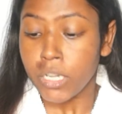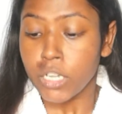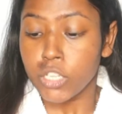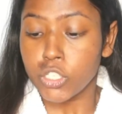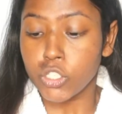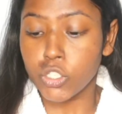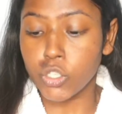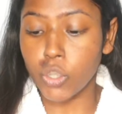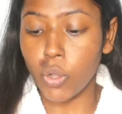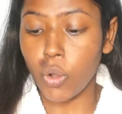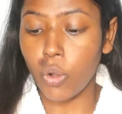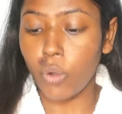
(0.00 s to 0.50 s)

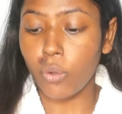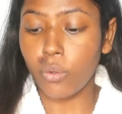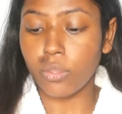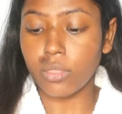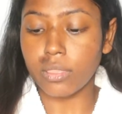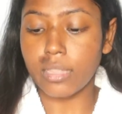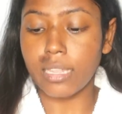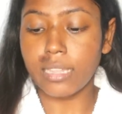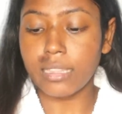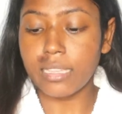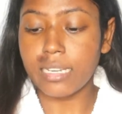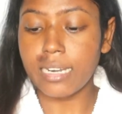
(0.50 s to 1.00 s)
So
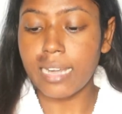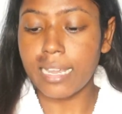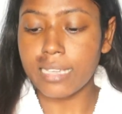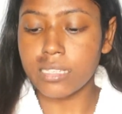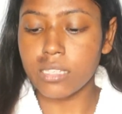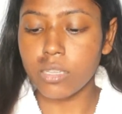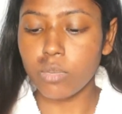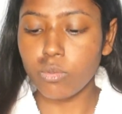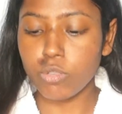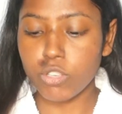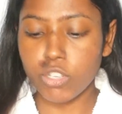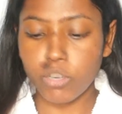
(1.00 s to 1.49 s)
then the next
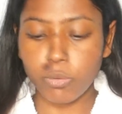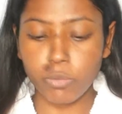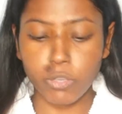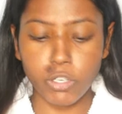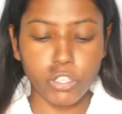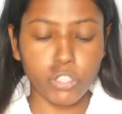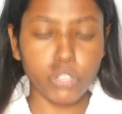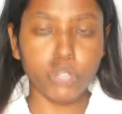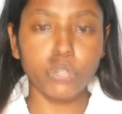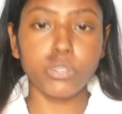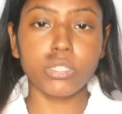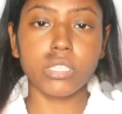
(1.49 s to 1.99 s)
thing which I'm going
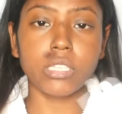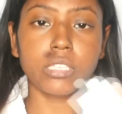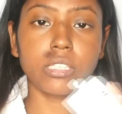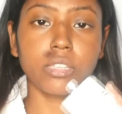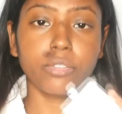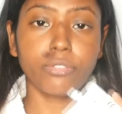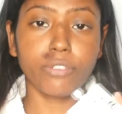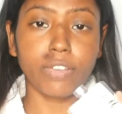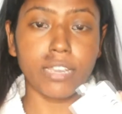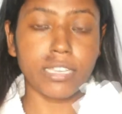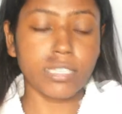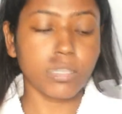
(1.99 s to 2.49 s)
to use is the
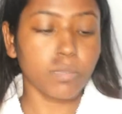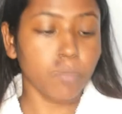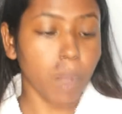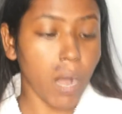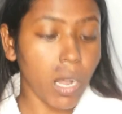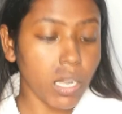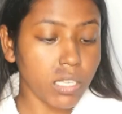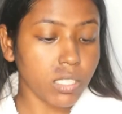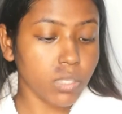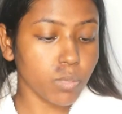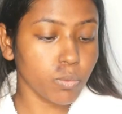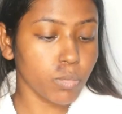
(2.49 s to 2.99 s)
face
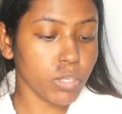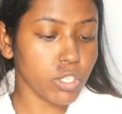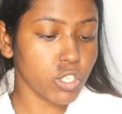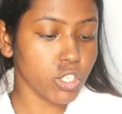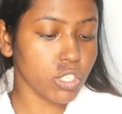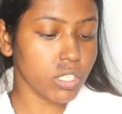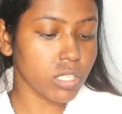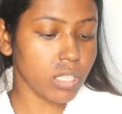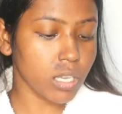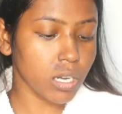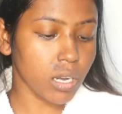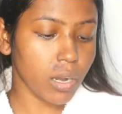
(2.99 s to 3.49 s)
mask, which
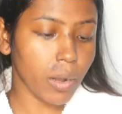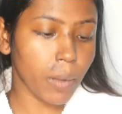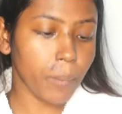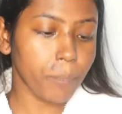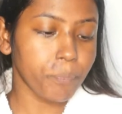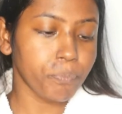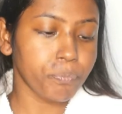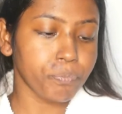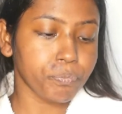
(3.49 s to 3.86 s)
is the